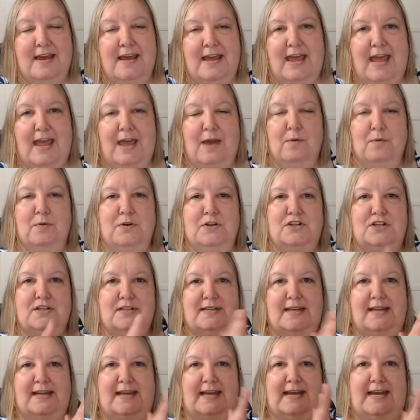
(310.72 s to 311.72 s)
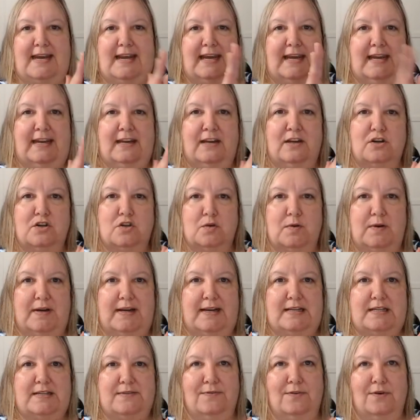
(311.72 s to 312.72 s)
It was just like an ink
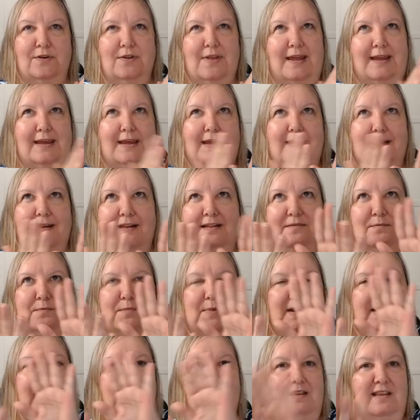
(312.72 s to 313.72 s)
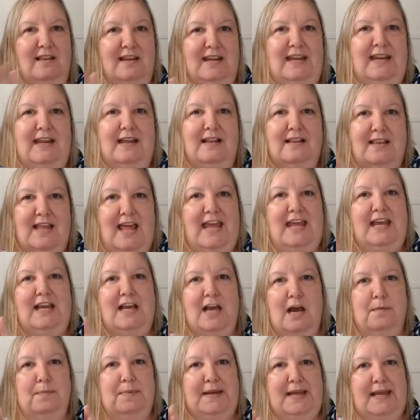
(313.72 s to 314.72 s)
transfer, like it had been laying
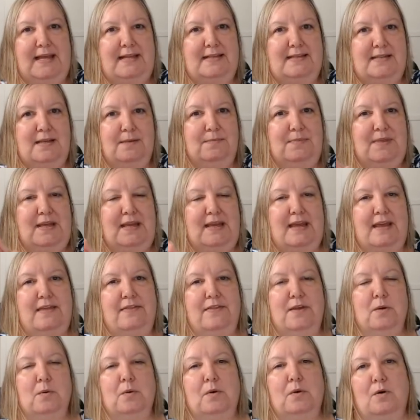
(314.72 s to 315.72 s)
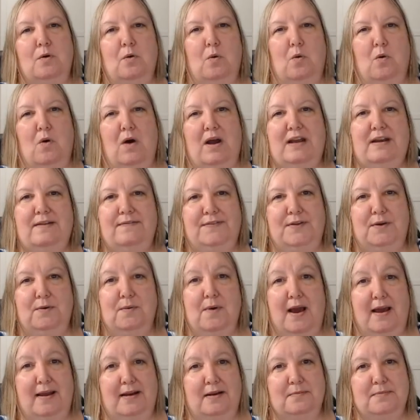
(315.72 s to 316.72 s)
up against something, and there were quite a few
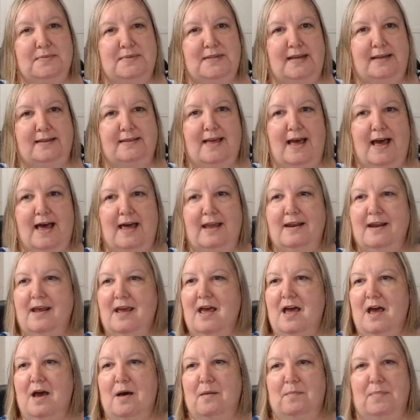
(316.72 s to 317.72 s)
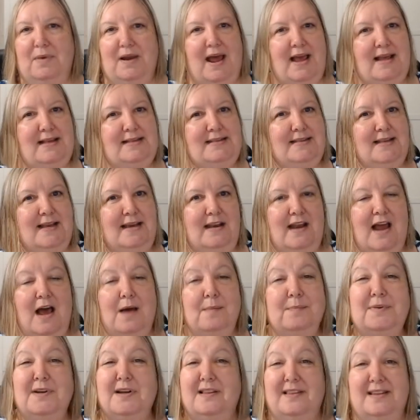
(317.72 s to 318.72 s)
items like that. But I said, I'm
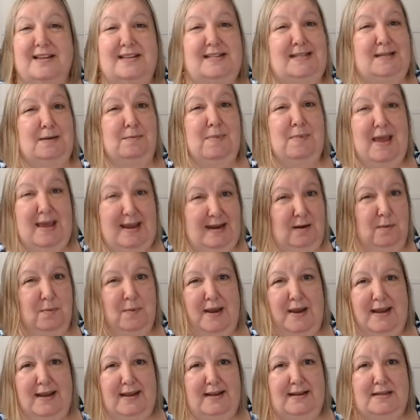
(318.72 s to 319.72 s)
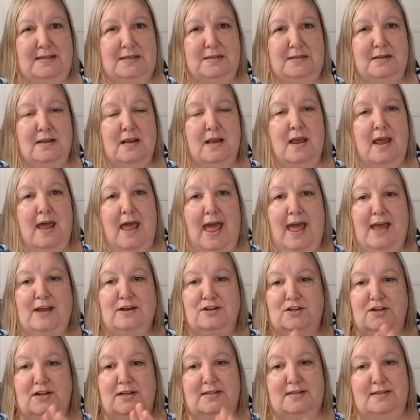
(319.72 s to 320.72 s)
going to list them anyways and
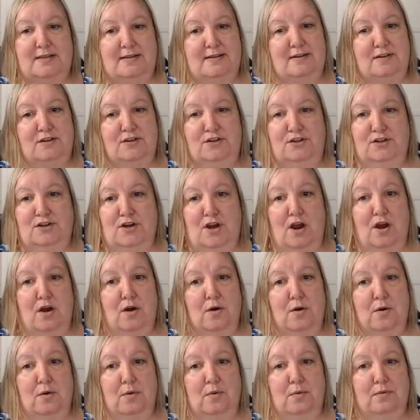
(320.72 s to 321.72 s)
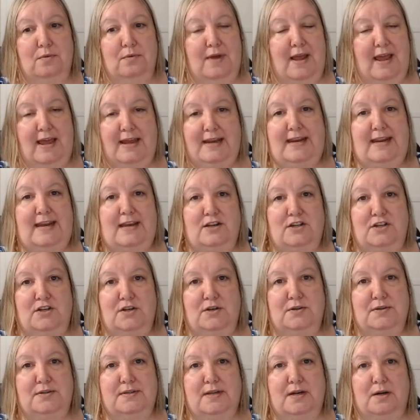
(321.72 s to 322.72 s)
just show any
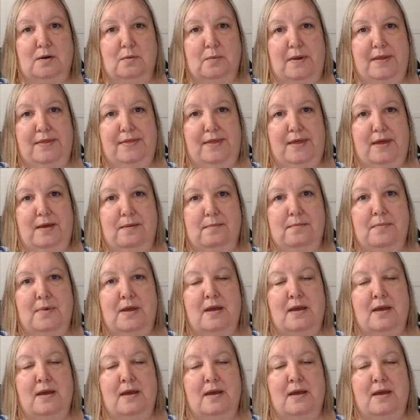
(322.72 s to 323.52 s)
issues that are with them,